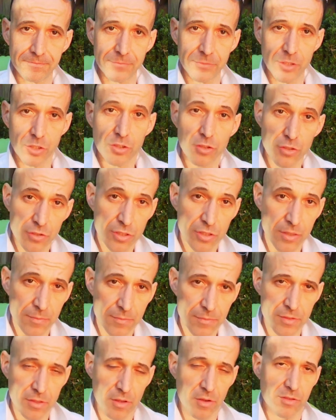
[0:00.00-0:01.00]
used them,
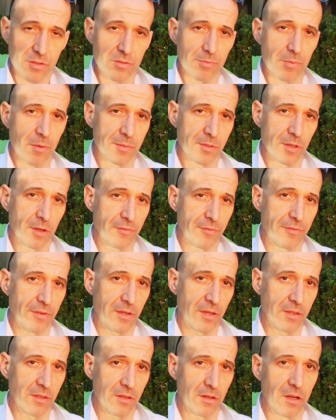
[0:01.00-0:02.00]
so it's probably not
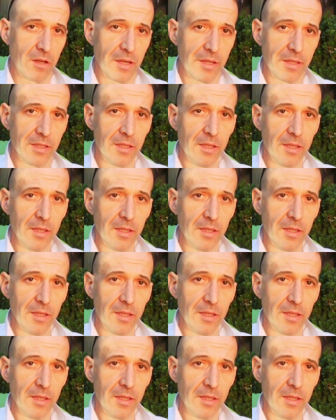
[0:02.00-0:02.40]
fair that I